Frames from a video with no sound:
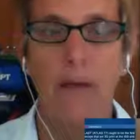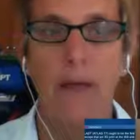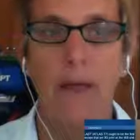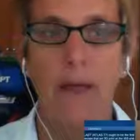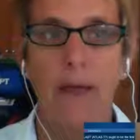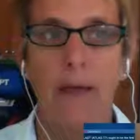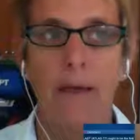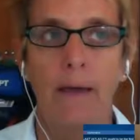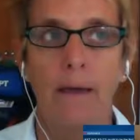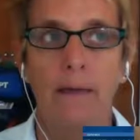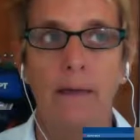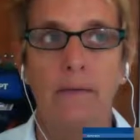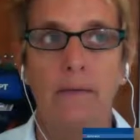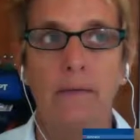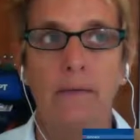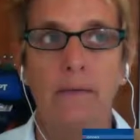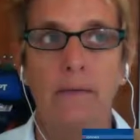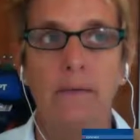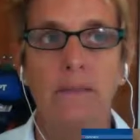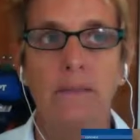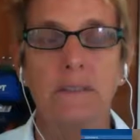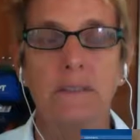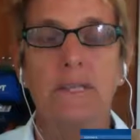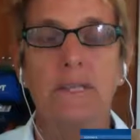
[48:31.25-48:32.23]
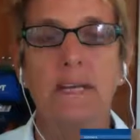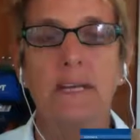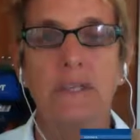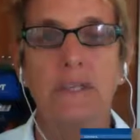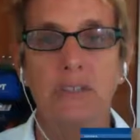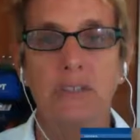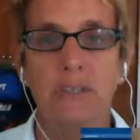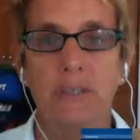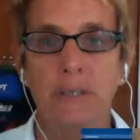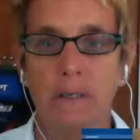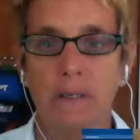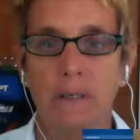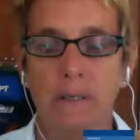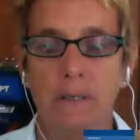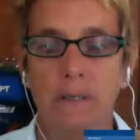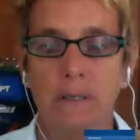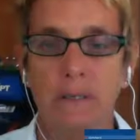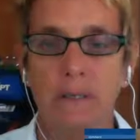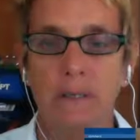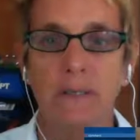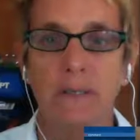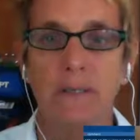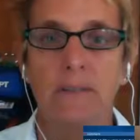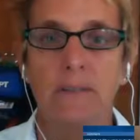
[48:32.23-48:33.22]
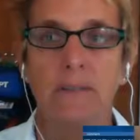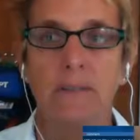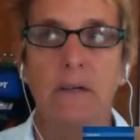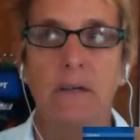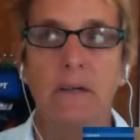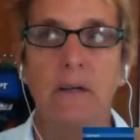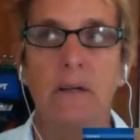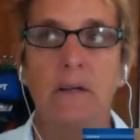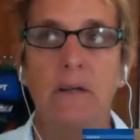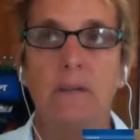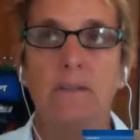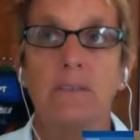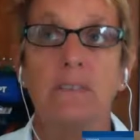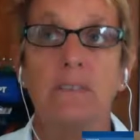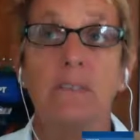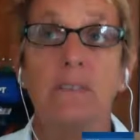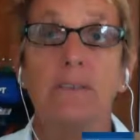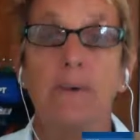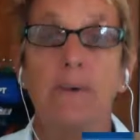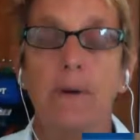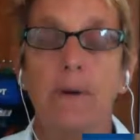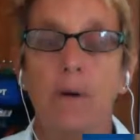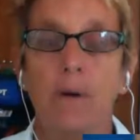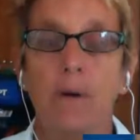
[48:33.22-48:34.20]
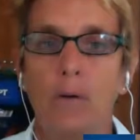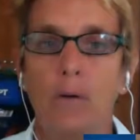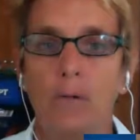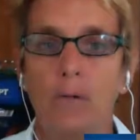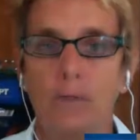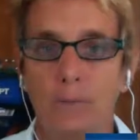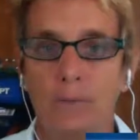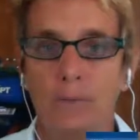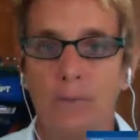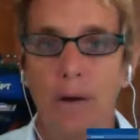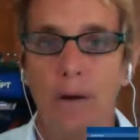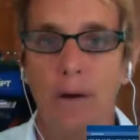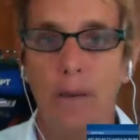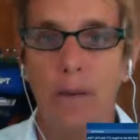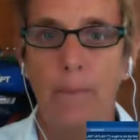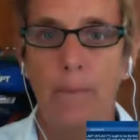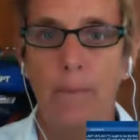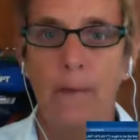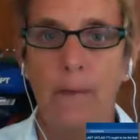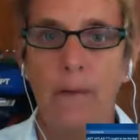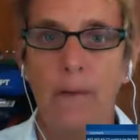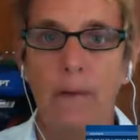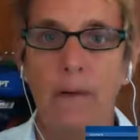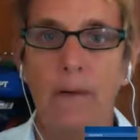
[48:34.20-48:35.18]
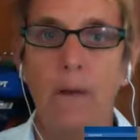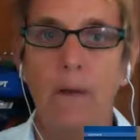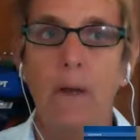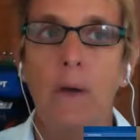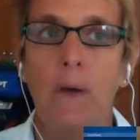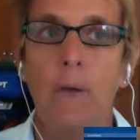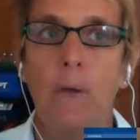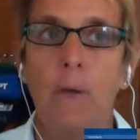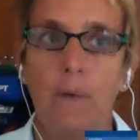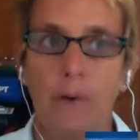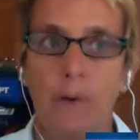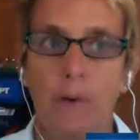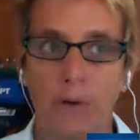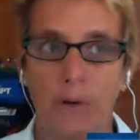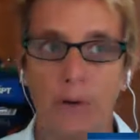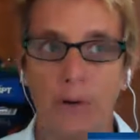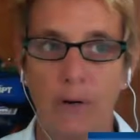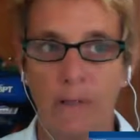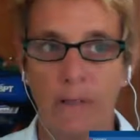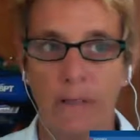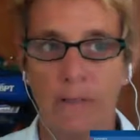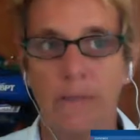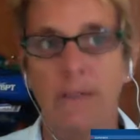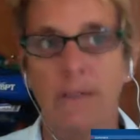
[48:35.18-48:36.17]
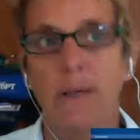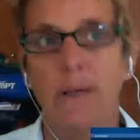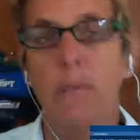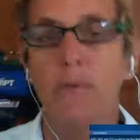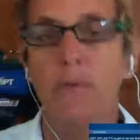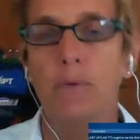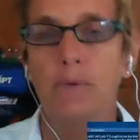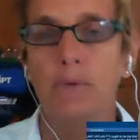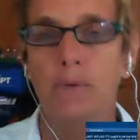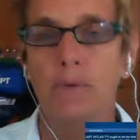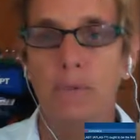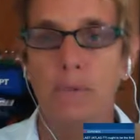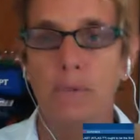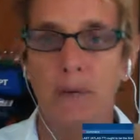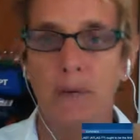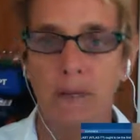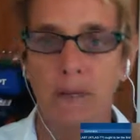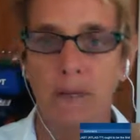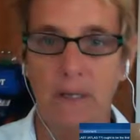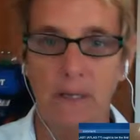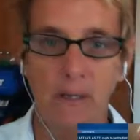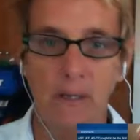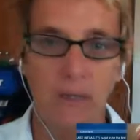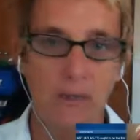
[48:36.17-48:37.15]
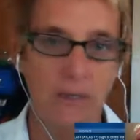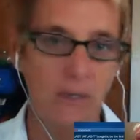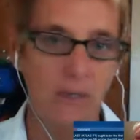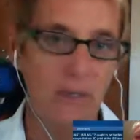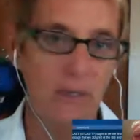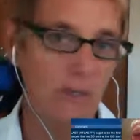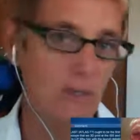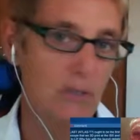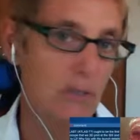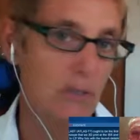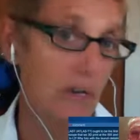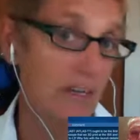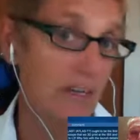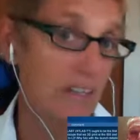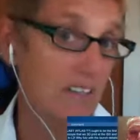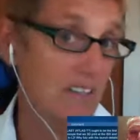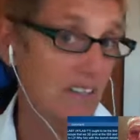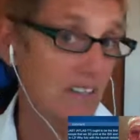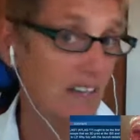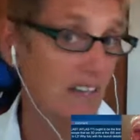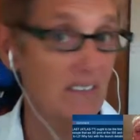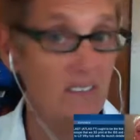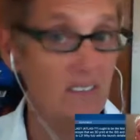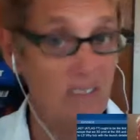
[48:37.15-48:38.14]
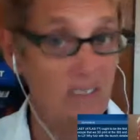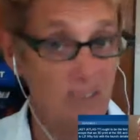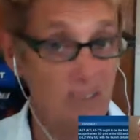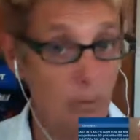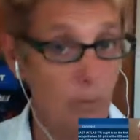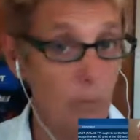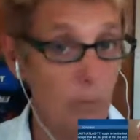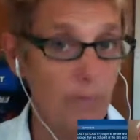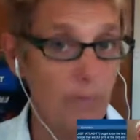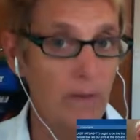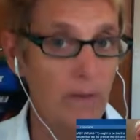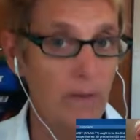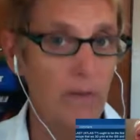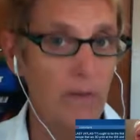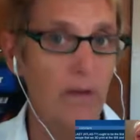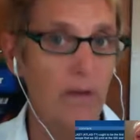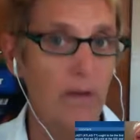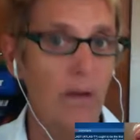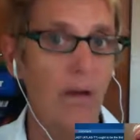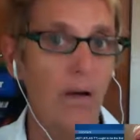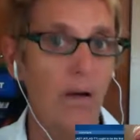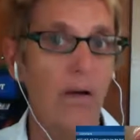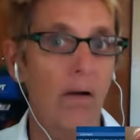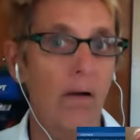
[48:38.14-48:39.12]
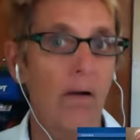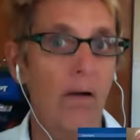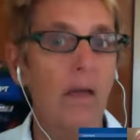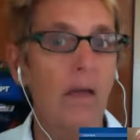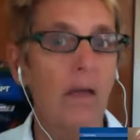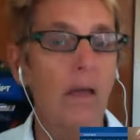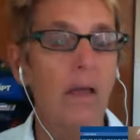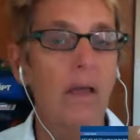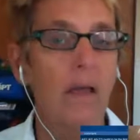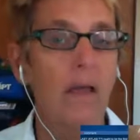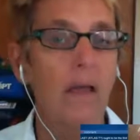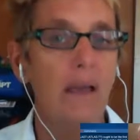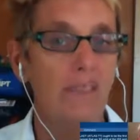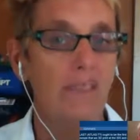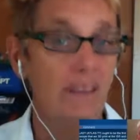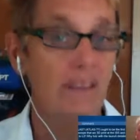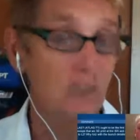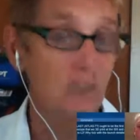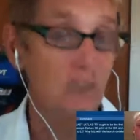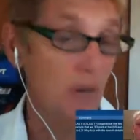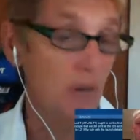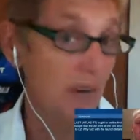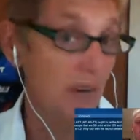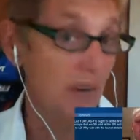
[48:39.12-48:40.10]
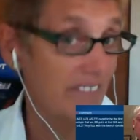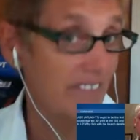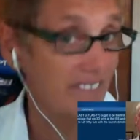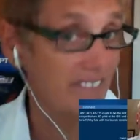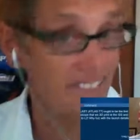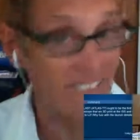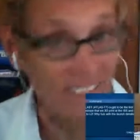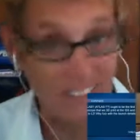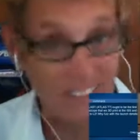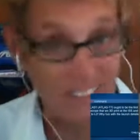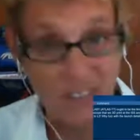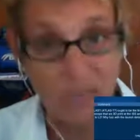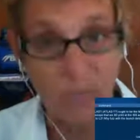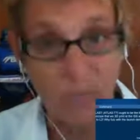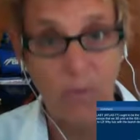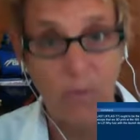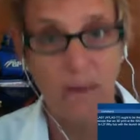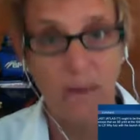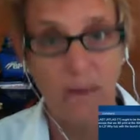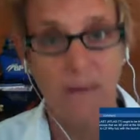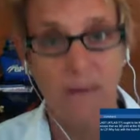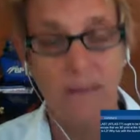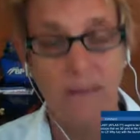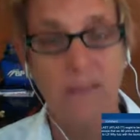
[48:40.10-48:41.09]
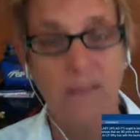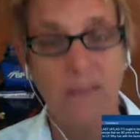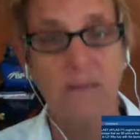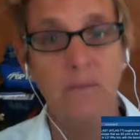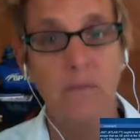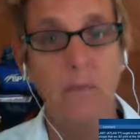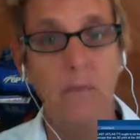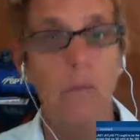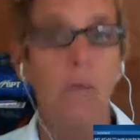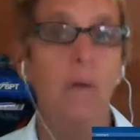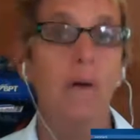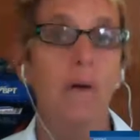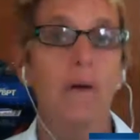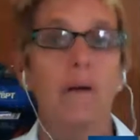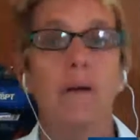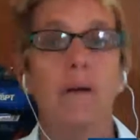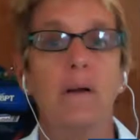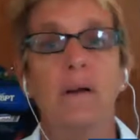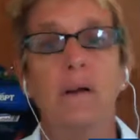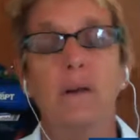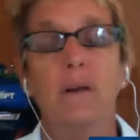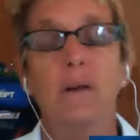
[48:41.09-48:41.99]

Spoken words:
And the station is a difficult environment where you're going to assemble something, and then you're going to try to test the whole thing there, and then try to fix what didn't work.